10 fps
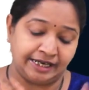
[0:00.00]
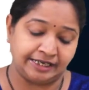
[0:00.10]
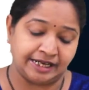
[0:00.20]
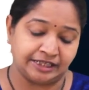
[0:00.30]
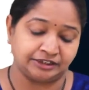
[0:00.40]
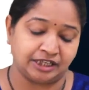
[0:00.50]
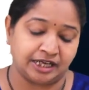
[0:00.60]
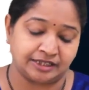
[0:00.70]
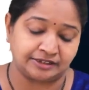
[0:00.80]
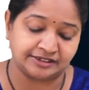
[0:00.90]
A dash
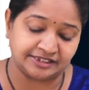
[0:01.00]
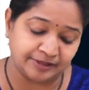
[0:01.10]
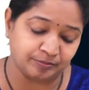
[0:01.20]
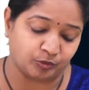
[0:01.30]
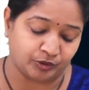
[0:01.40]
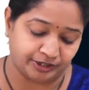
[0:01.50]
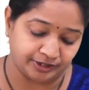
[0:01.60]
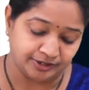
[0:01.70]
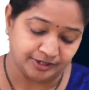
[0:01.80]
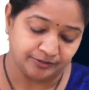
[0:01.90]
are the same point.
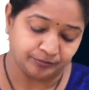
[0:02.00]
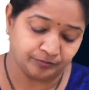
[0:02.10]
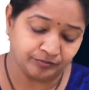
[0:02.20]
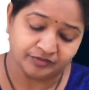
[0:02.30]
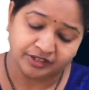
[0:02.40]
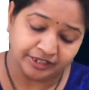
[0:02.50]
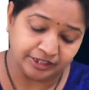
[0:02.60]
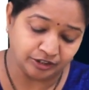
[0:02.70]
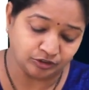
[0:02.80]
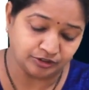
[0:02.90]

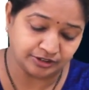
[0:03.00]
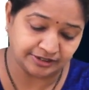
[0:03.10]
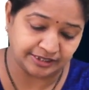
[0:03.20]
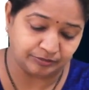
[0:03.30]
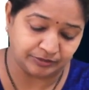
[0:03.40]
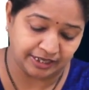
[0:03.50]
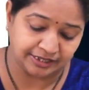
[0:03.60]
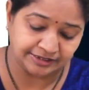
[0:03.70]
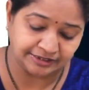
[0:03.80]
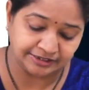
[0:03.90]
Here also same thing.
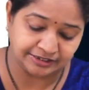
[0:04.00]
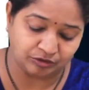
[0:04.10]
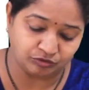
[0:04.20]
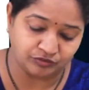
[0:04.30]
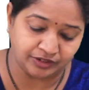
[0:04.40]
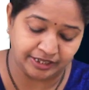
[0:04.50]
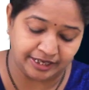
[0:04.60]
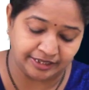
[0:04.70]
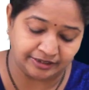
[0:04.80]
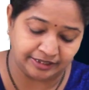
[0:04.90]
As it is downward,
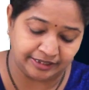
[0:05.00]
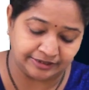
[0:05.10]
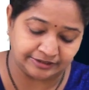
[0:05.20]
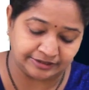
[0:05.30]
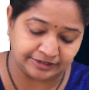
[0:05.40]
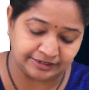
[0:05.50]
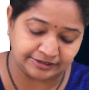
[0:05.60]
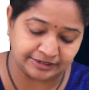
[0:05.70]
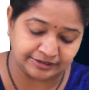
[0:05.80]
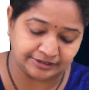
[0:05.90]
A is
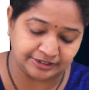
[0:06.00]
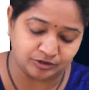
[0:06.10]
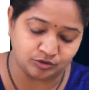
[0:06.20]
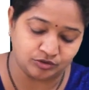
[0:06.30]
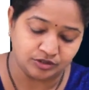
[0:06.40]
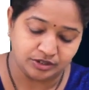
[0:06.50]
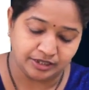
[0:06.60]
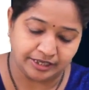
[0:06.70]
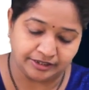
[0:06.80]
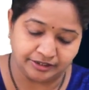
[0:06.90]
less than 0
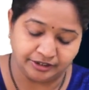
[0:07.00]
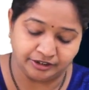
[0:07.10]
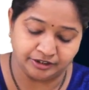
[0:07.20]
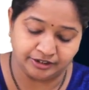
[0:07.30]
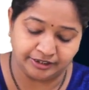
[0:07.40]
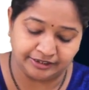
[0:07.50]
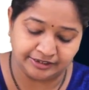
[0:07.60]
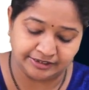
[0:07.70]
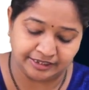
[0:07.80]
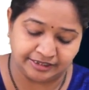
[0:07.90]
and here it
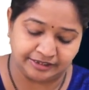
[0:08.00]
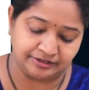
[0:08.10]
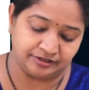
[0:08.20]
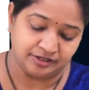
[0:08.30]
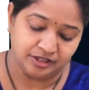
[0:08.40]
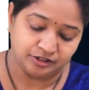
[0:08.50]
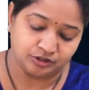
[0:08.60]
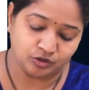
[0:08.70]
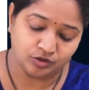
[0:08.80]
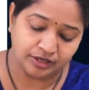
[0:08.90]
is 8.
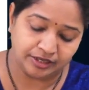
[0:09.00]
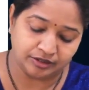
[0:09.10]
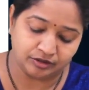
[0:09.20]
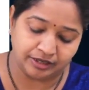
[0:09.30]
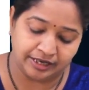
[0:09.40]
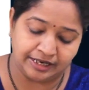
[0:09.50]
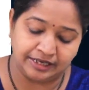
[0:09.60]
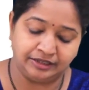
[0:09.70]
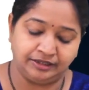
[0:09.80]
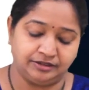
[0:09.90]
So
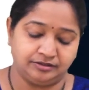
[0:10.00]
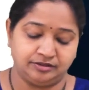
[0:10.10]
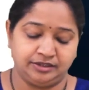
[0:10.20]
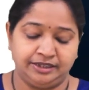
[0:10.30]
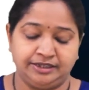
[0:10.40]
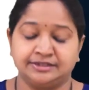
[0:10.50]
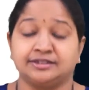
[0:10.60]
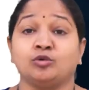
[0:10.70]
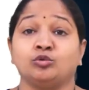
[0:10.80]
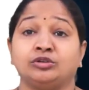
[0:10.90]
A is
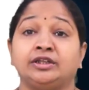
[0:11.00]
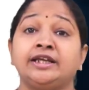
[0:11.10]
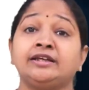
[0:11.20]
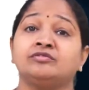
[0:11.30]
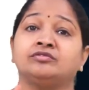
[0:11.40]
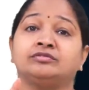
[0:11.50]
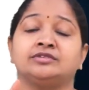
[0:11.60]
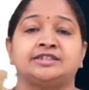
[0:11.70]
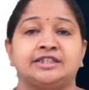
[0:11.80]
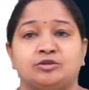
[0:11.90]
the only
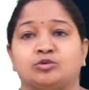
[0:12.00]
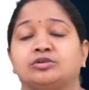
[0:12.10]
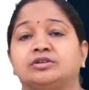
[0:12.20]
0.